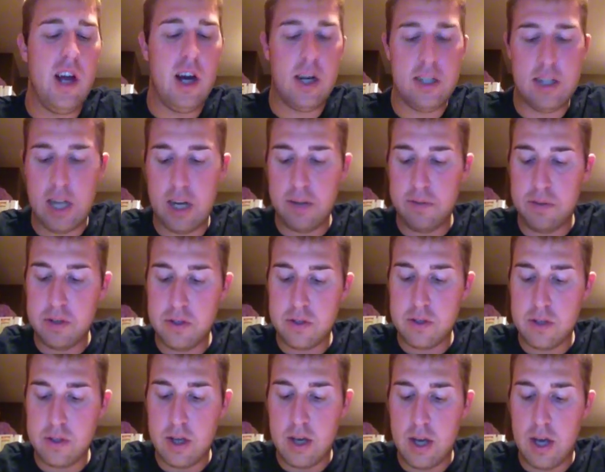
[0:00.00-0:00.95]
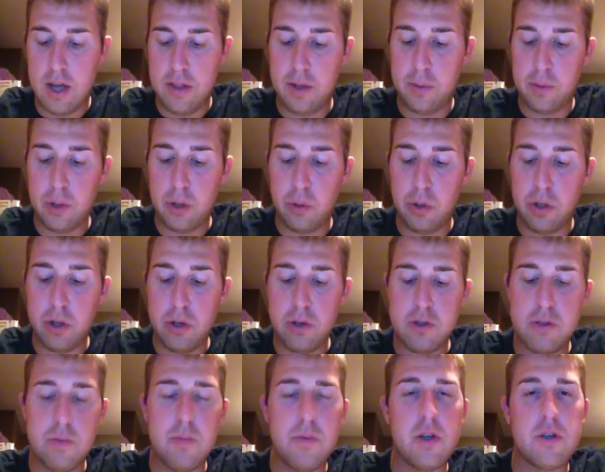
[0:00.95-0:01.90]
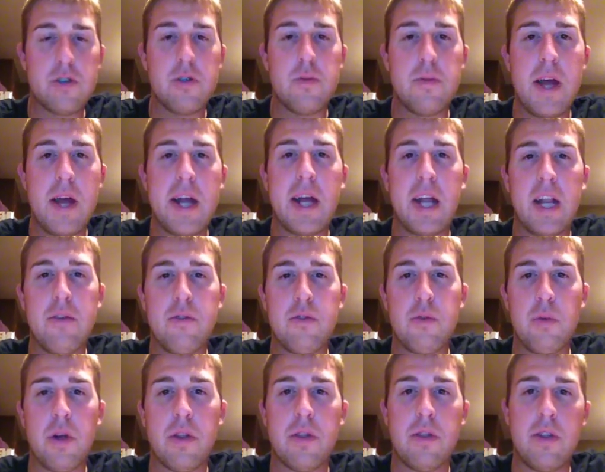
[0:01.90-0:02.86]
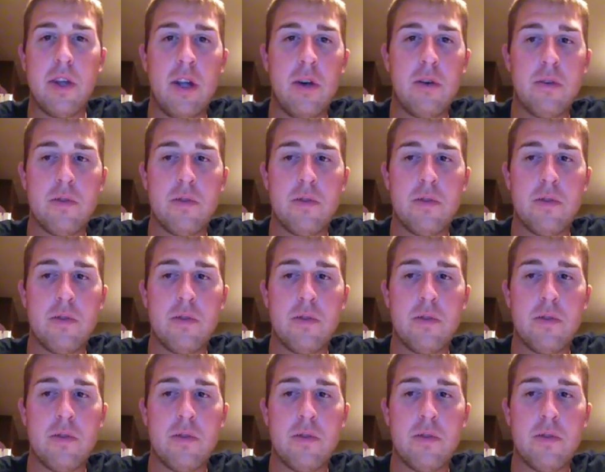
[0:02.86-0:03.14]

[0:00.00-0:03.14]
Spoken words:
A lot of us, I think, would agree there's some negatives with